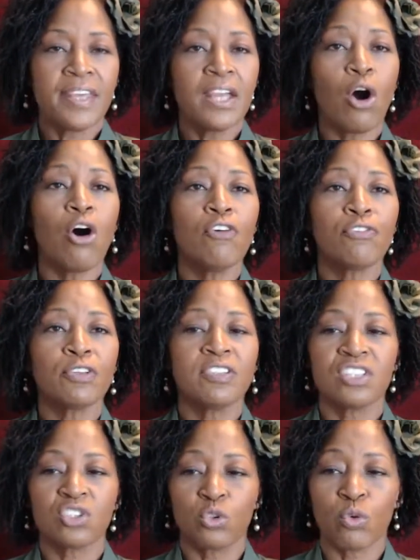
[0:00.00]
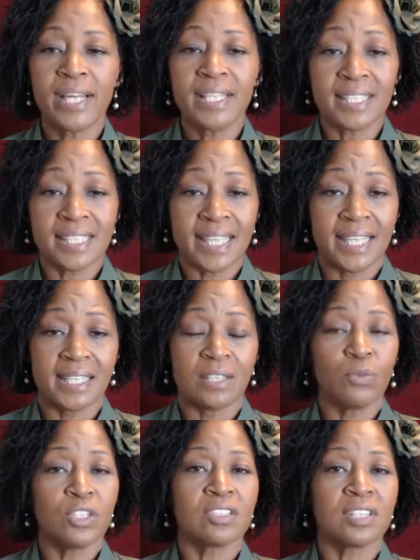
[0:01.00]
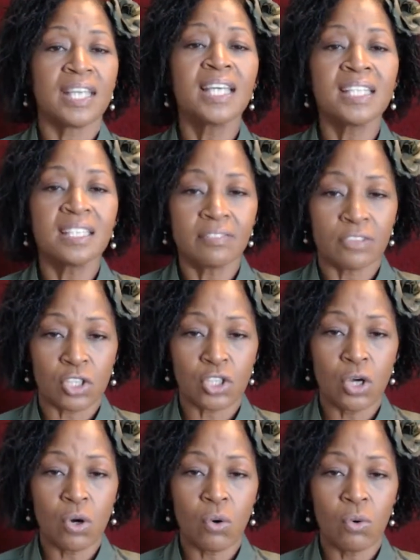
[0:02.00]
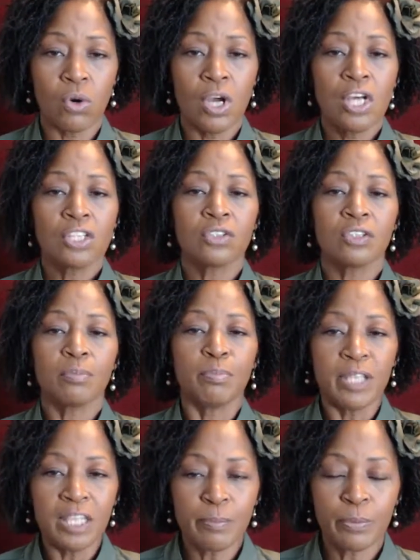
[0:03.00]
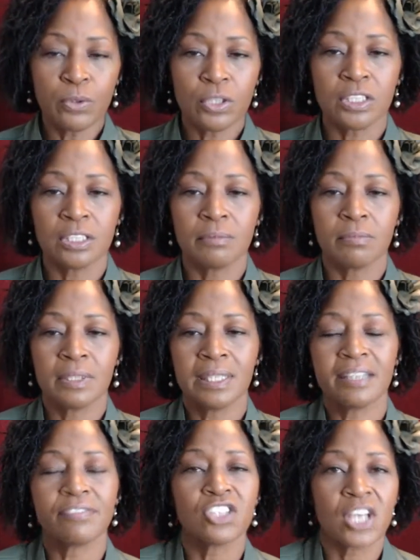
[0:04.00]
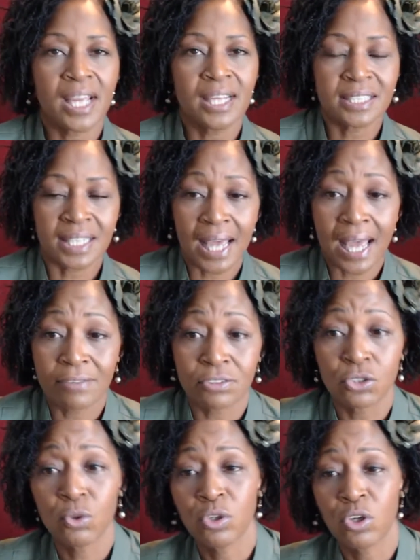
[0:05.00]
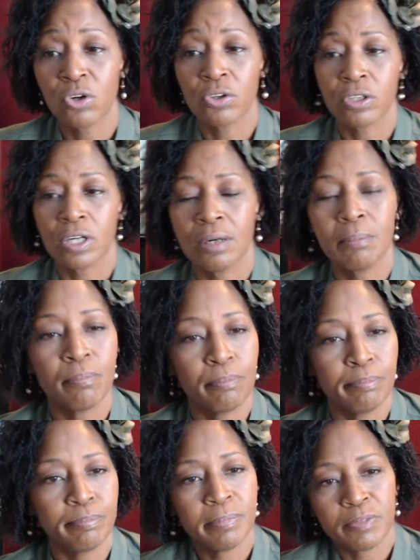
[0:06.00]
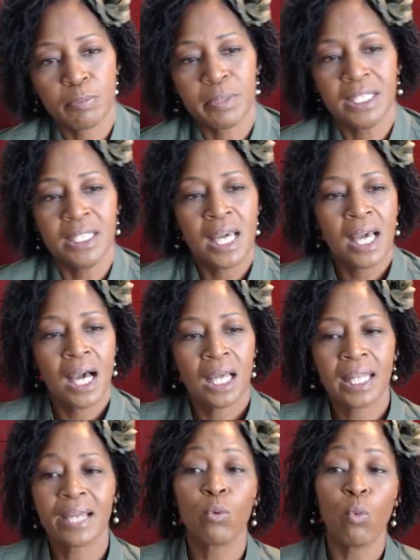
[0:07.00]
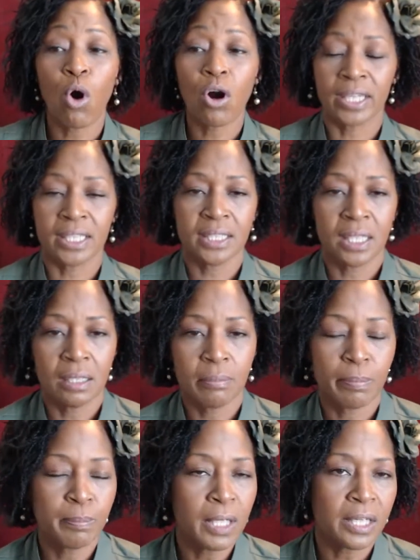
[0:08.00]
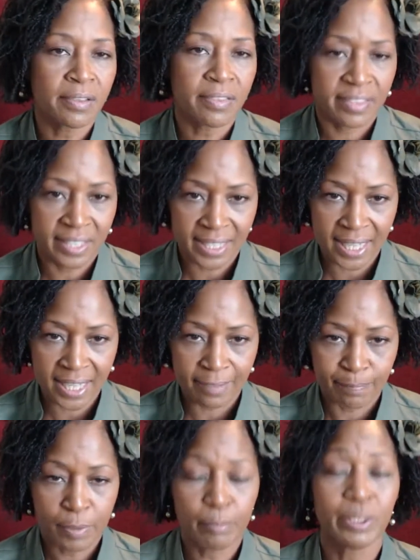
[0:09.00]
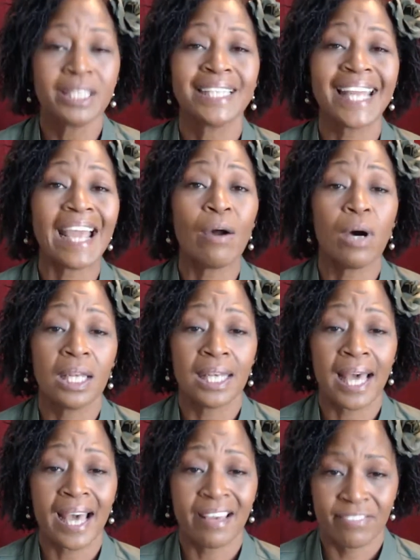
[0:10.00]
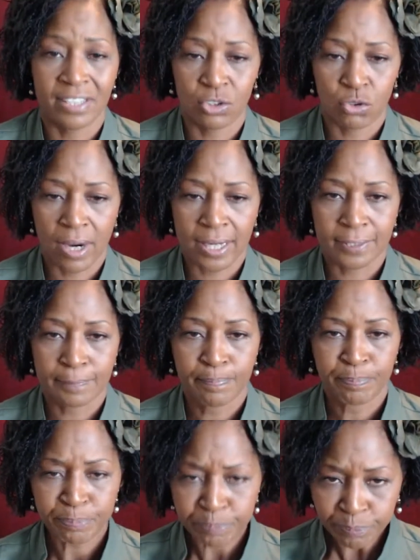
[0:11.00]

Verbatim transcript: They offered this greatest healing, which is the healing of the soul, so that people could live changed lives, no longer um, to be like walking among the dead, but now alive in Christ.